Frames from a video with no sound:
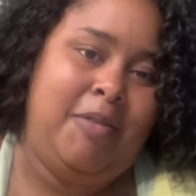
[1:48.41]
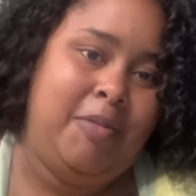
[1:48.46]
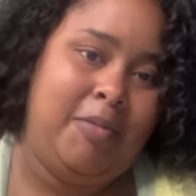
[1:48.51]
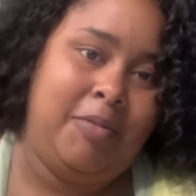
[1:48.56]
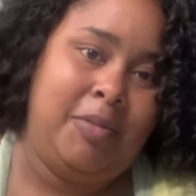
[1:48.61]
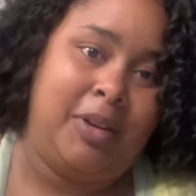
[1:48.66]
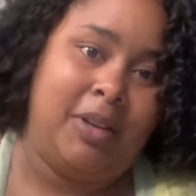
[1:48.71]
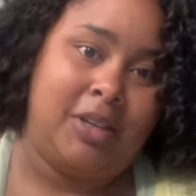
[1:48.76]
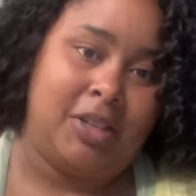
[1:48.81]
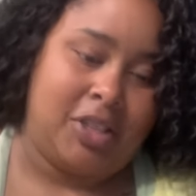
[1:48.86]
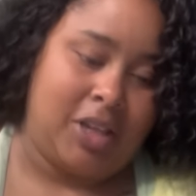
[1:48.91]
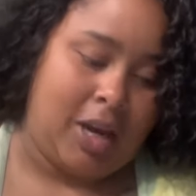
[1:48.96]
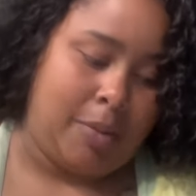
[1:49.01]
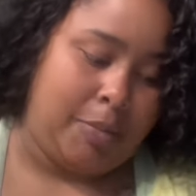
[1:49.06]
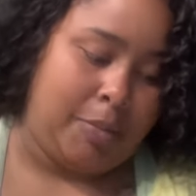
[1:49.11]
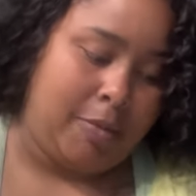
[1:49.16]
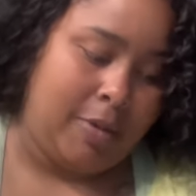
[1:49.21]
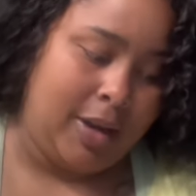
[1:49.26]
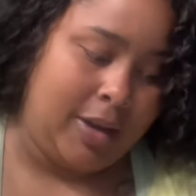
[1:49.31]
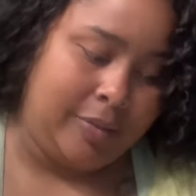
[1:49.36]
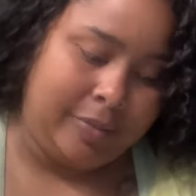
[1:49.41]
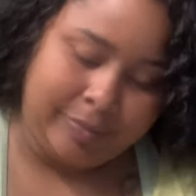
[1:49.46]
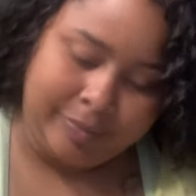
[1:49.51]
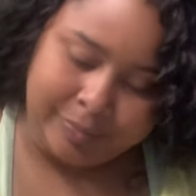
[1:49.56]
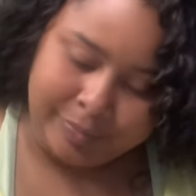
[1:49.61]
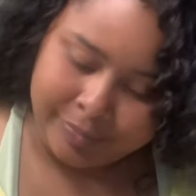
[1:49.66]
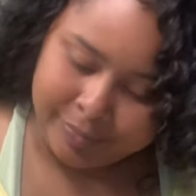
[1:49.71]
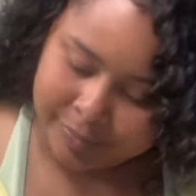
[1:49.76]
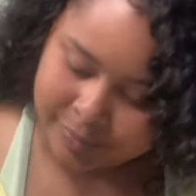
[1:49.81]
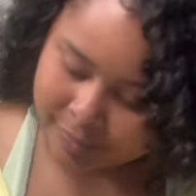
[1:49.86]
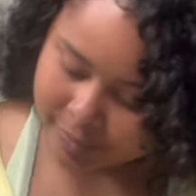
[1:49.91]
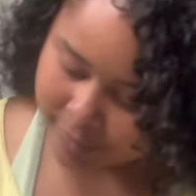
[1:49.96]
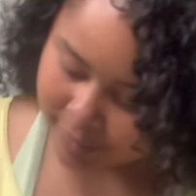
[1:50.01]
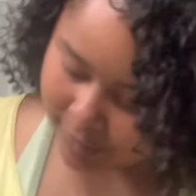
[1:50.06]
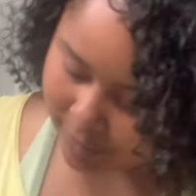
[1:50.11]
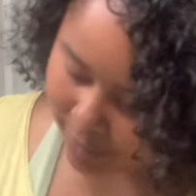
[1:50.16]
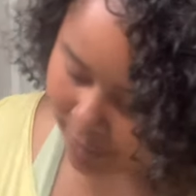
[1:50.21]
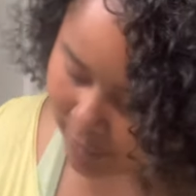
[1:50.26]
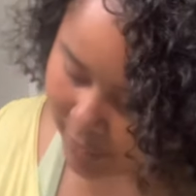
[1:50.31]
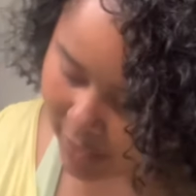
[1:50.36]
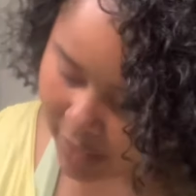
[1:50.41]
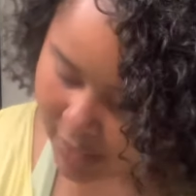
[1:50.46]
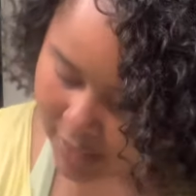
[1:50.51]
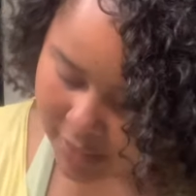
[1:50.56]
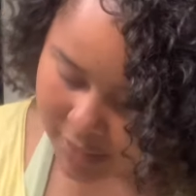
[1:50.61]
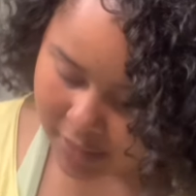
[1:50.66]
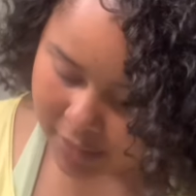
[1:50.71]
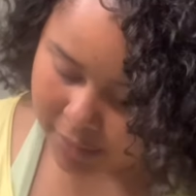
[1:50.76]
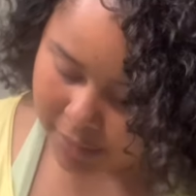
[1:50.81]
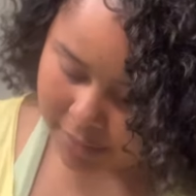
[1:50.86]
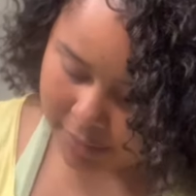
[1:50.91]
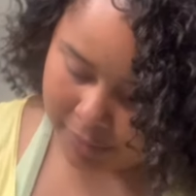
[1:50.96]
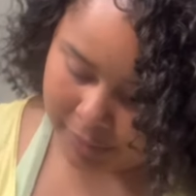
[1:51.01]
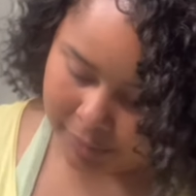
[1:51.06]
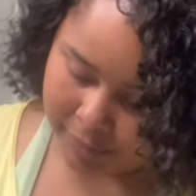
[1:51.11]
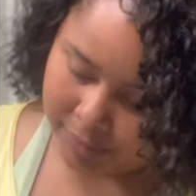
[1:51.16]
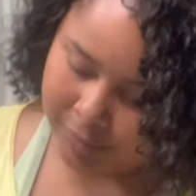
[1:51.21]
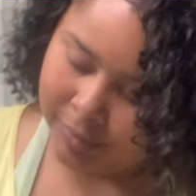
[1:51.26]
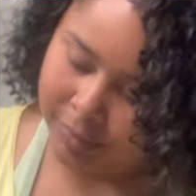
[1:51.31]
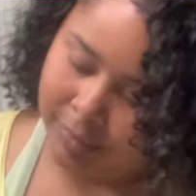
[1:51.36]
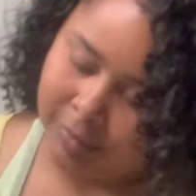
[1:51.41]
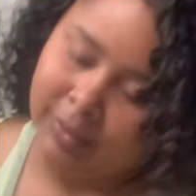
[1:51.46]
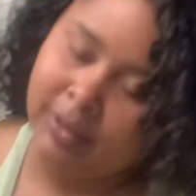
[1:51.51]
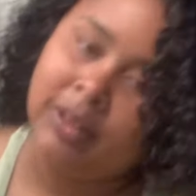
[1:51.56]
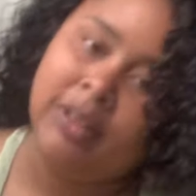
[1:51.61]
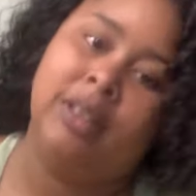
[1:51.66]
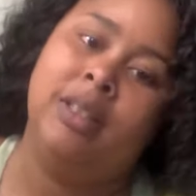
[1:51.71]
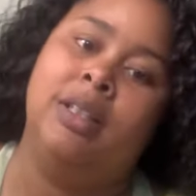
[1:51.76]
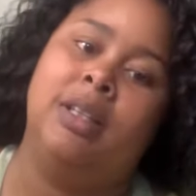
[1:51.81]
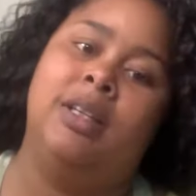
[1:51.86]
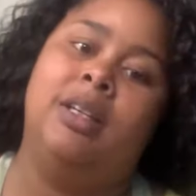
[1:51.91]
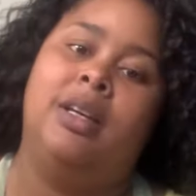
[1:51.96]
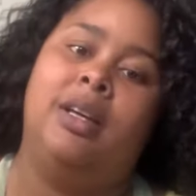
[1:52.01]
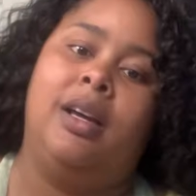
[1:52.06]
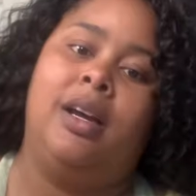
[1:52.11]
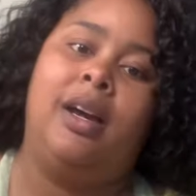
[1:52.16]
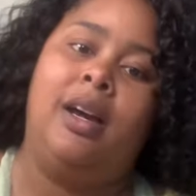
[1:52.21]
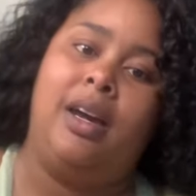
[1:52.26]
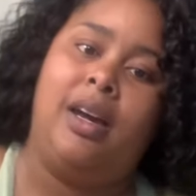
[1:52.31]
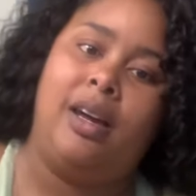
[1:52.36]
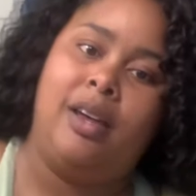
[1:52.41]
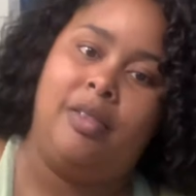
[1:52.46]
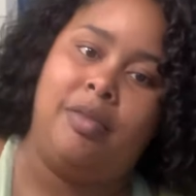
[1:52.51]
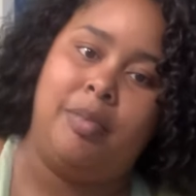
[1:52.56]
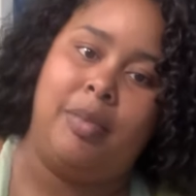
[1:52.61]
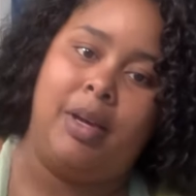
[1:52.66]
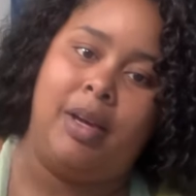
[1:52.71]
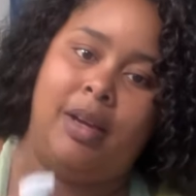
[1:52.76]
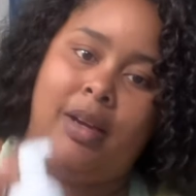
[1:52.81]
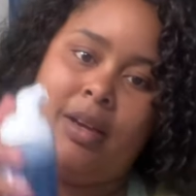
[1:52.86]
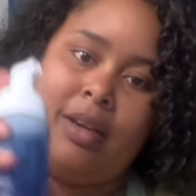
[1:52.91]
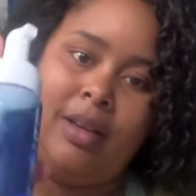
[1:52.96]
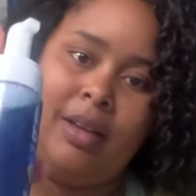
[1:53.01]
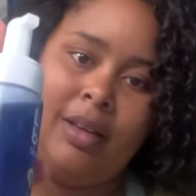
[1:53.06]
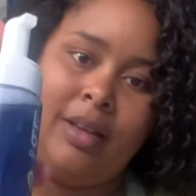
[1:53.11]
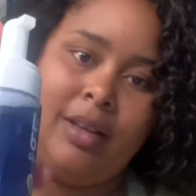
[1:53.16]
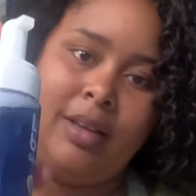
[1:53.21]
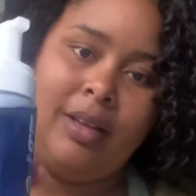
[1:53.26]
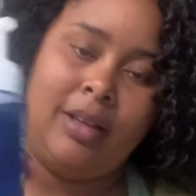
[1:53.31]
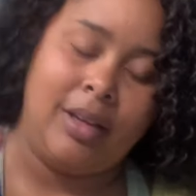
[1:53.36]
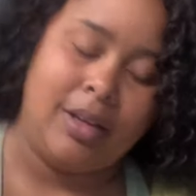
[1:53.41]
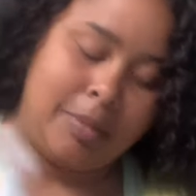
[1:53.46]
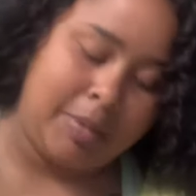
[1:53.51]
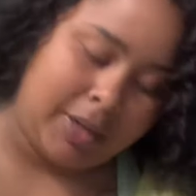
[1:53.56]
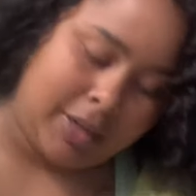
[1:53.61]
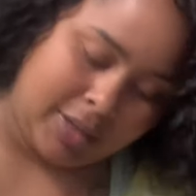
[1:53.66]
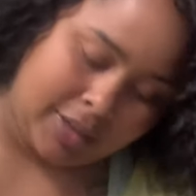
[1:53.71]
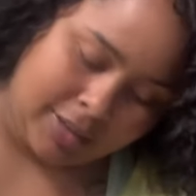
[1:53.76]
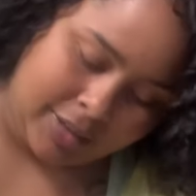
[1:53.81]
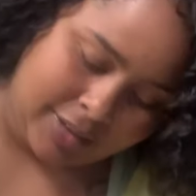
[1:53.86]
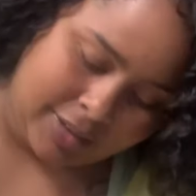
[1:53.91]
we're gonna chop away. So, I have my Lotta Body.